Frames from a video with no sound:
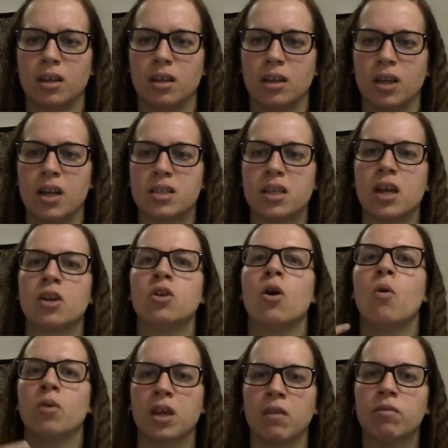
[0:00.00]
It's like,
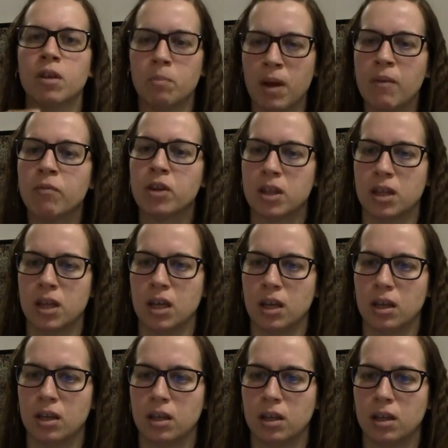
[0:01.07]
no, give them everything,
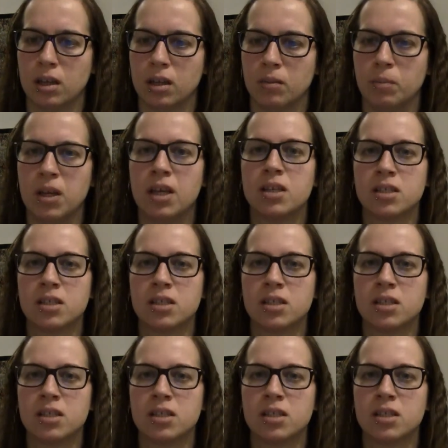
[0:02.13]
because